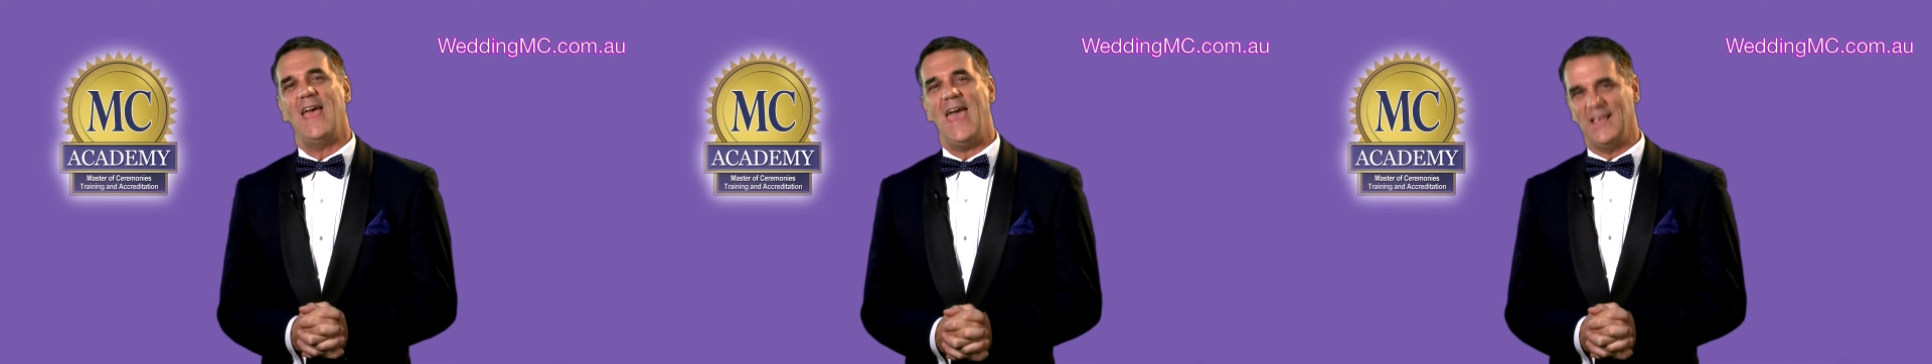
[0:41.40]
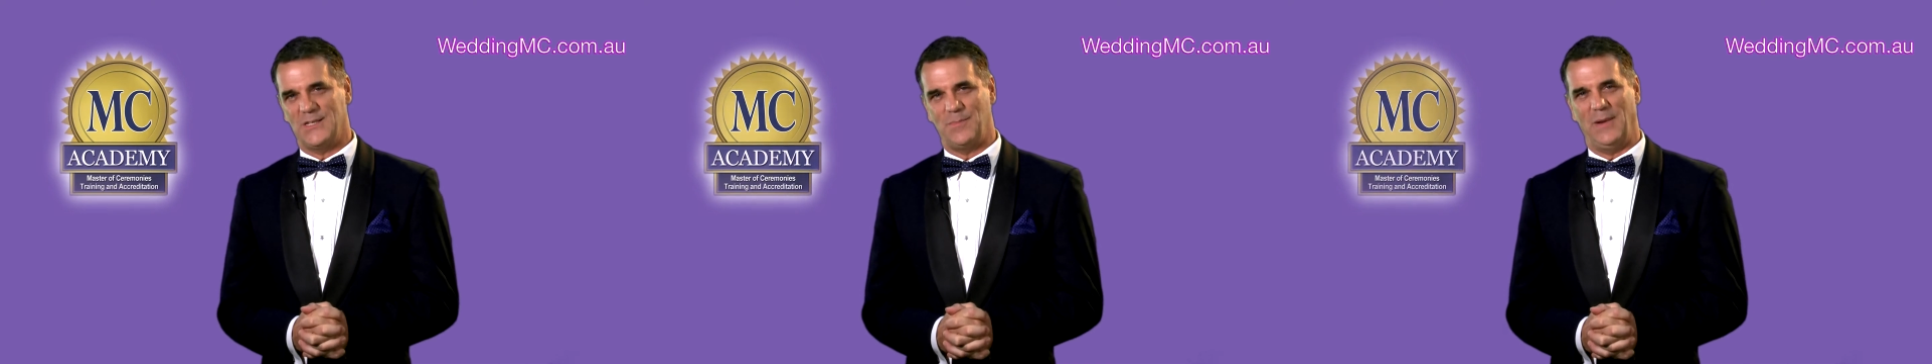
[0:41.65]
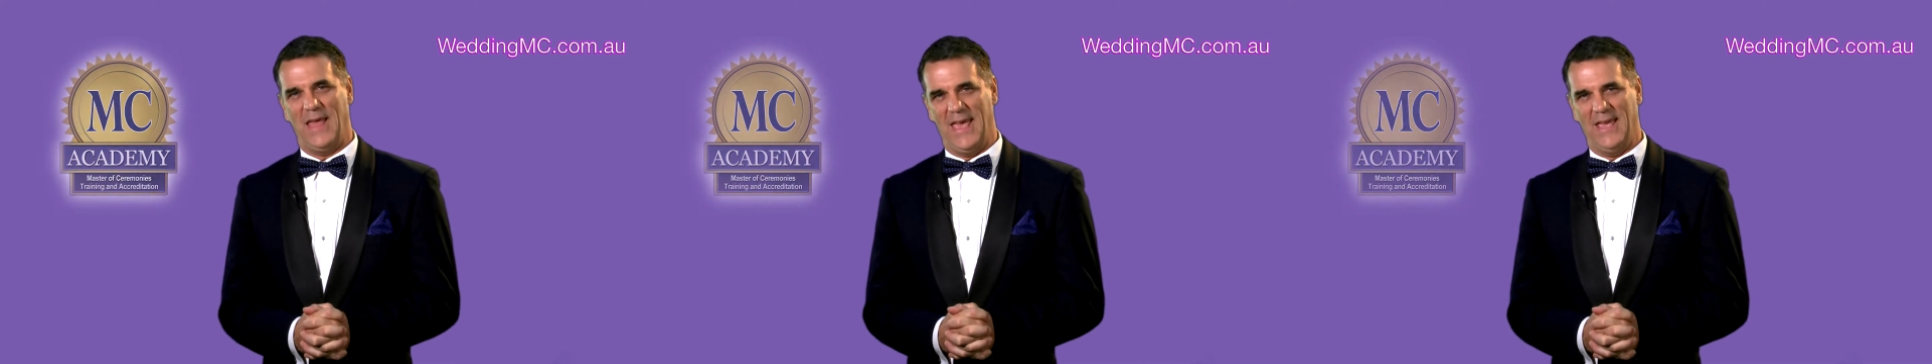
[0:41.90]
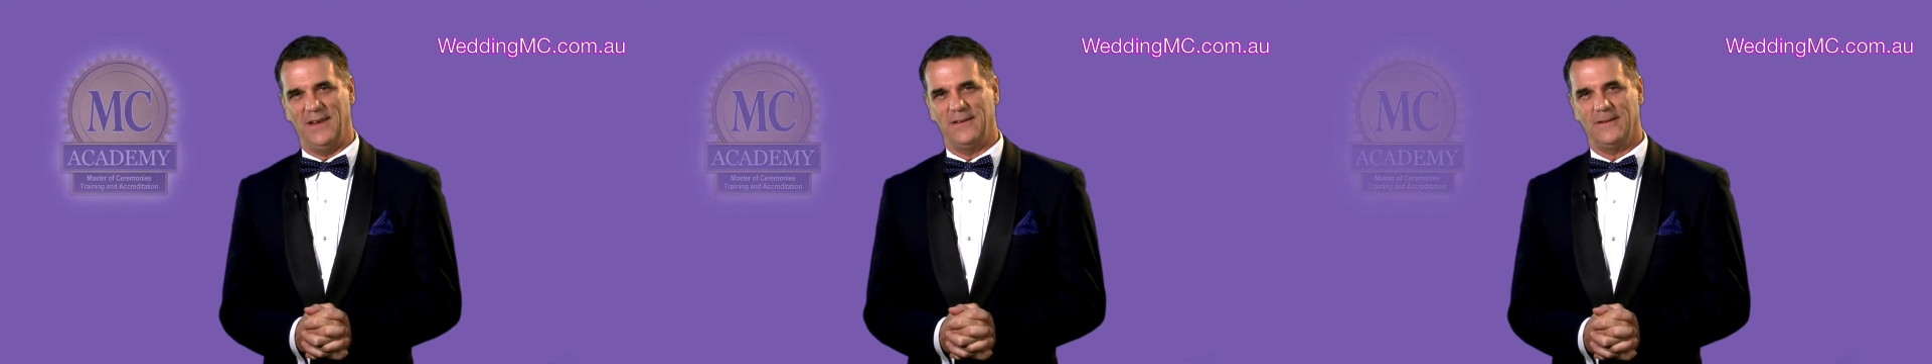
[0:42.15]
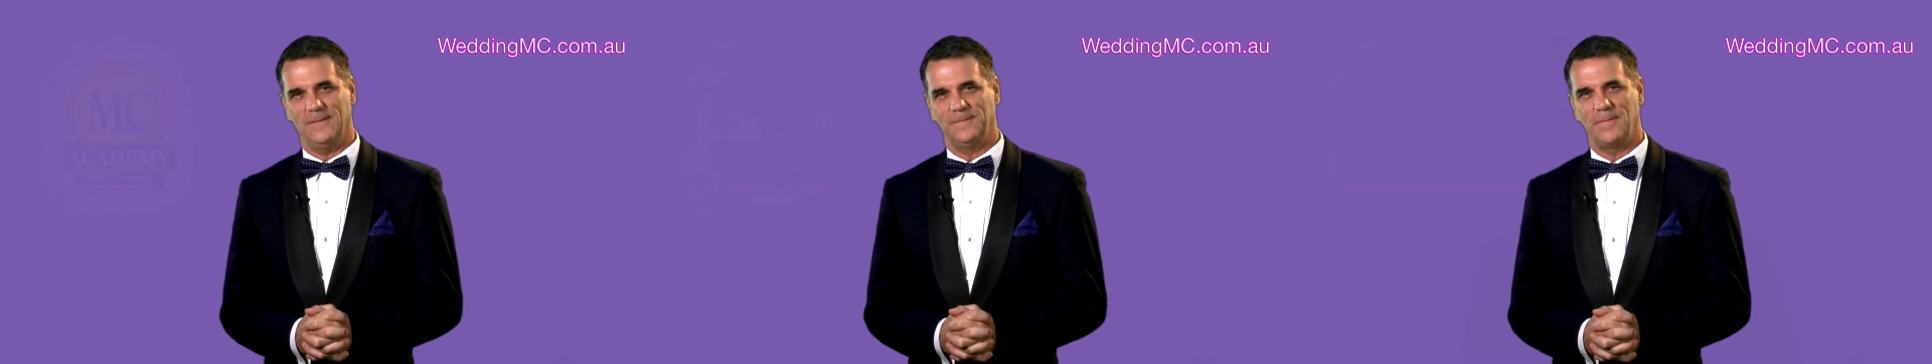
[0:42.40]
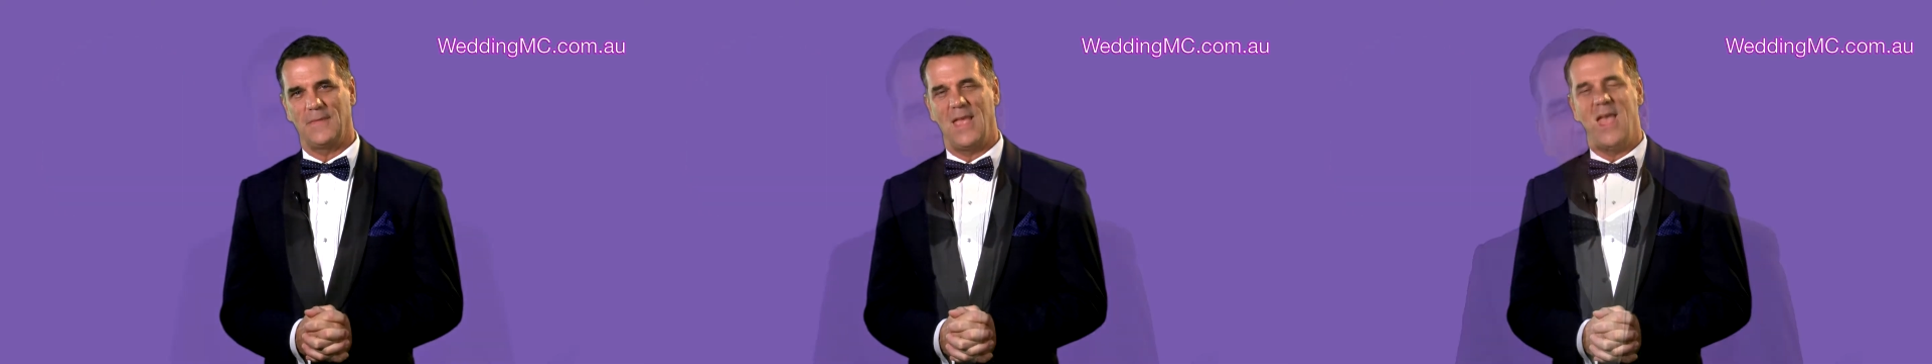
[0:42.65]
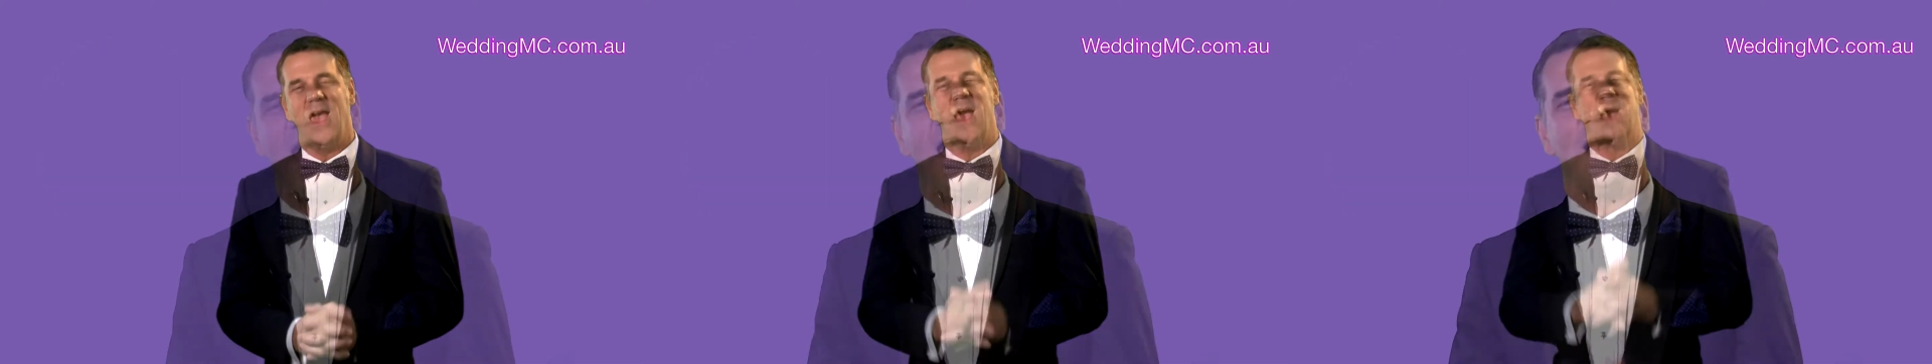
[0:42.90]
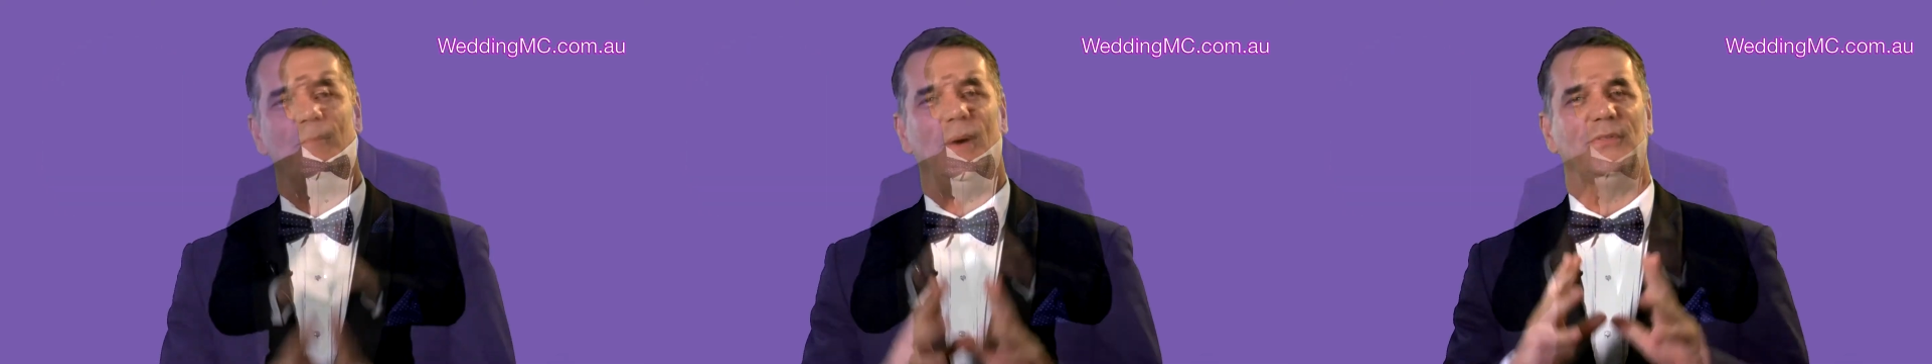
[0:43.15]
as planned.
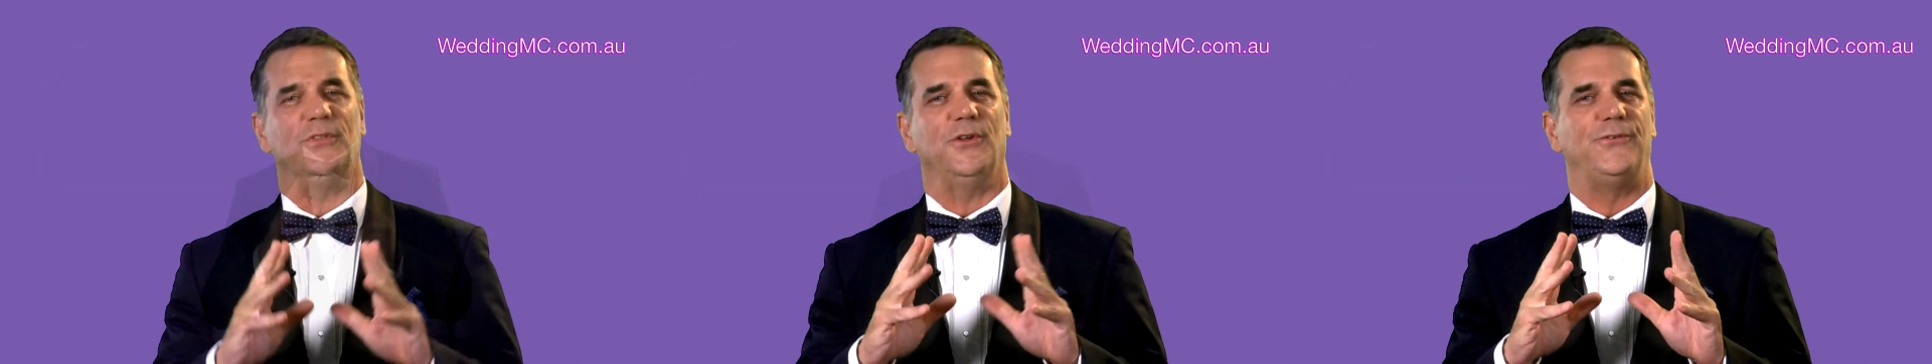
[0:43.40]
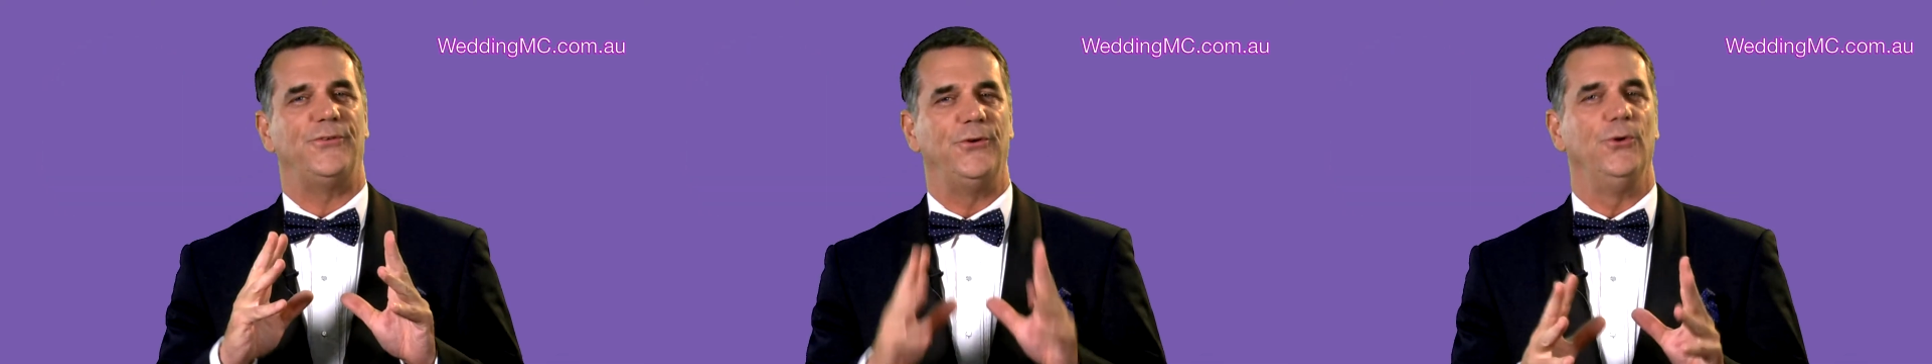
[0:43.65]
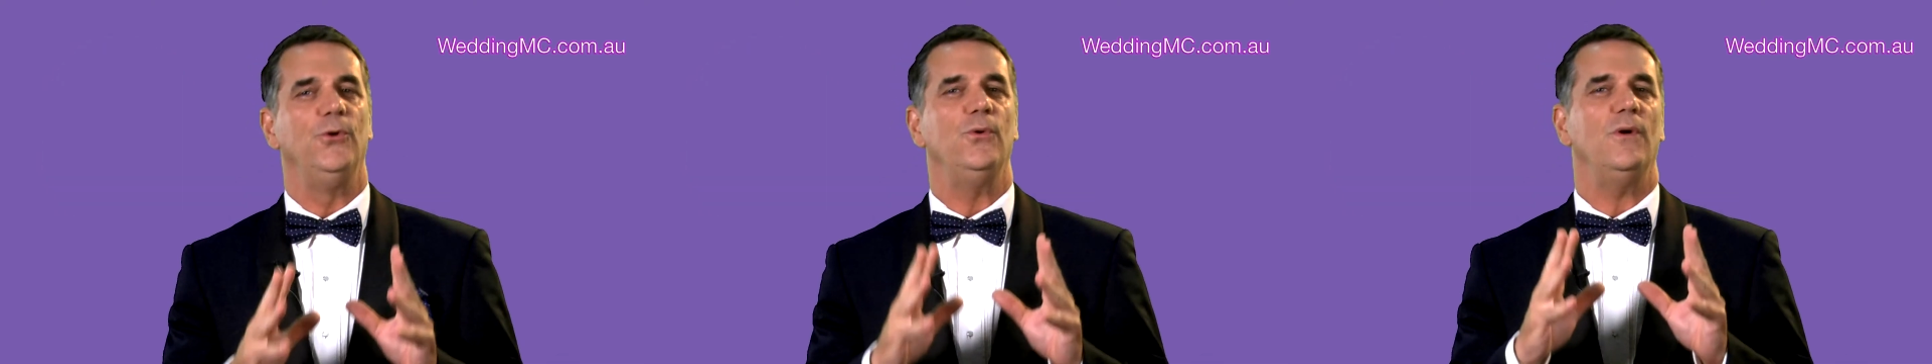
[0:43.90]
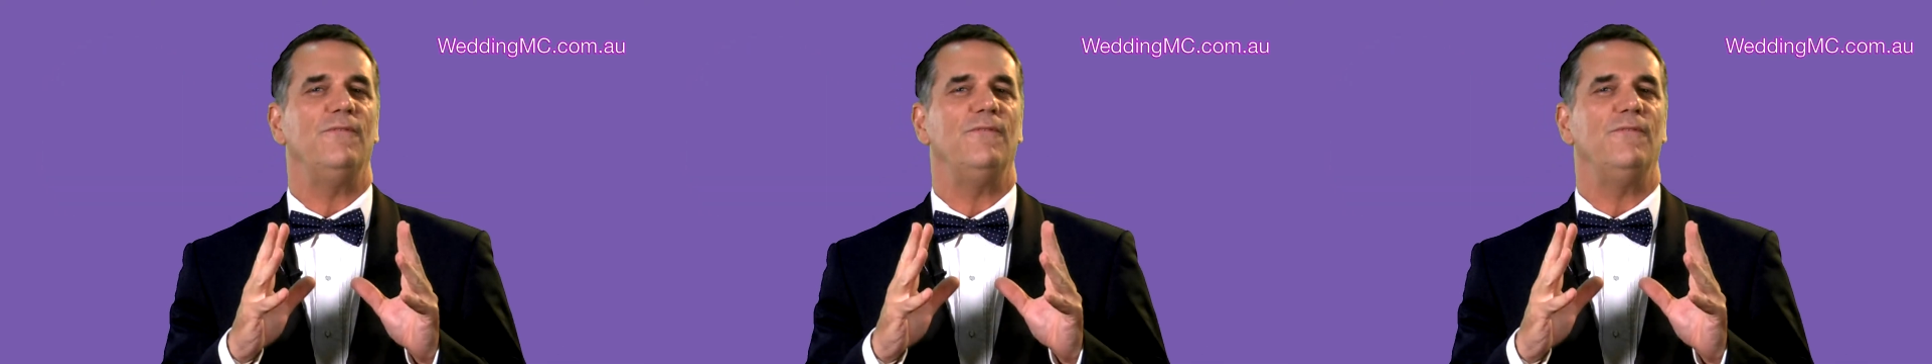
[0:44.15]
But the true